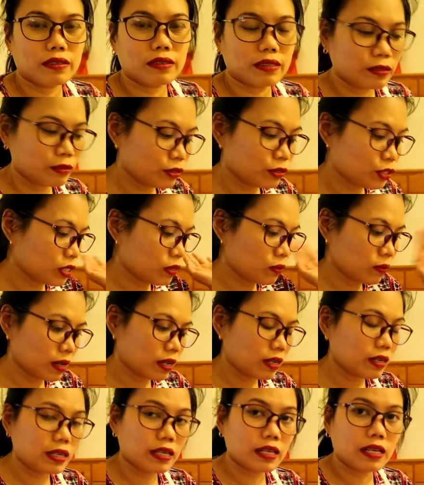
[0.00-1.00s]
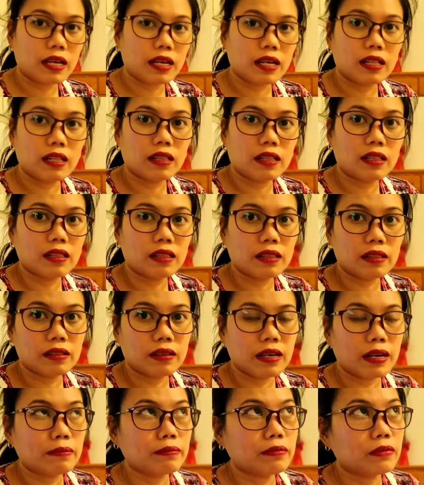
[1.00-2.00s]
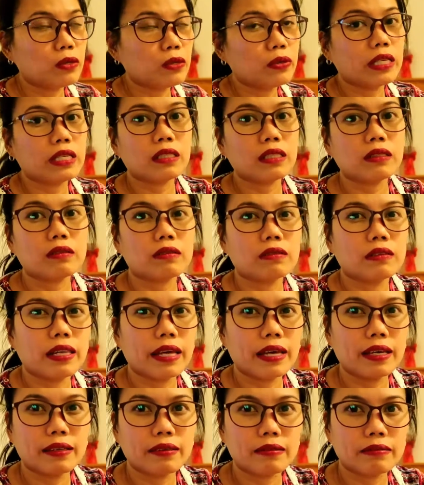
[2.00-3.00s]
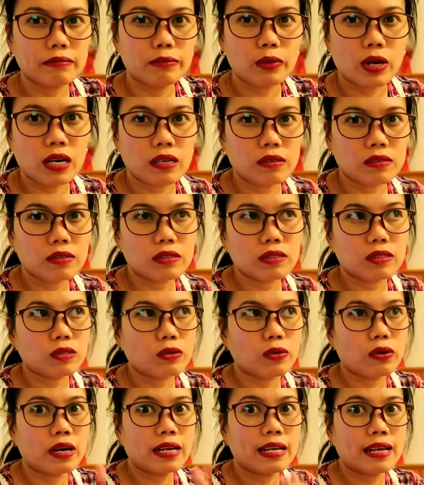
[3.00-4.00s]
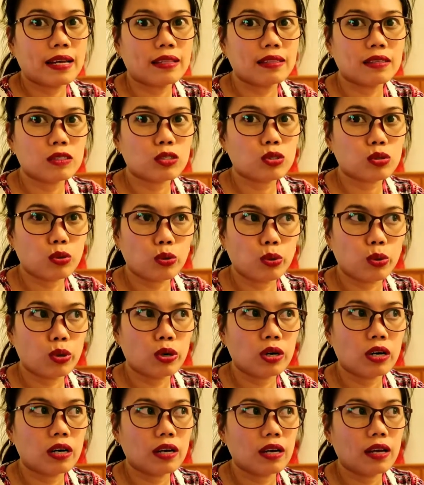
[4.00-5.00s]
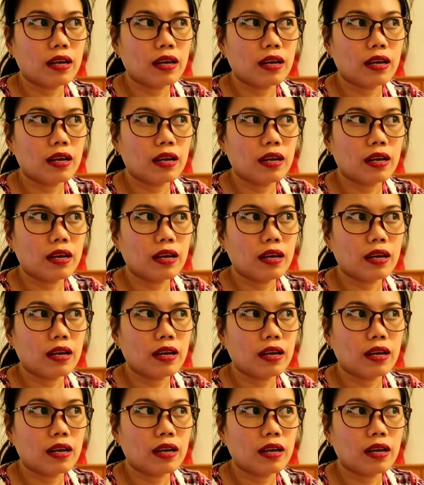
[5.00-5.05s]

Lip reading: on January, I'm going to like browse to another store.